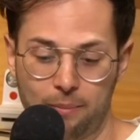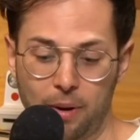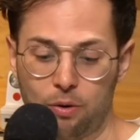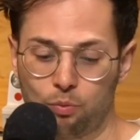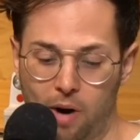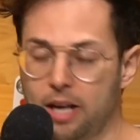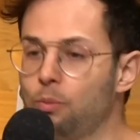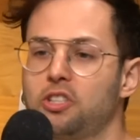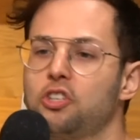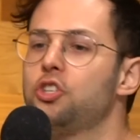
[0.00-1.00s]
But Ryan
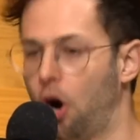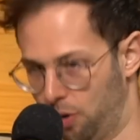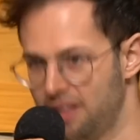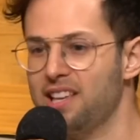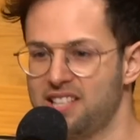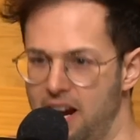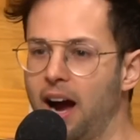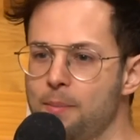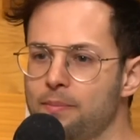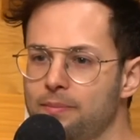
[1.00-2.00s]
was a star at this time.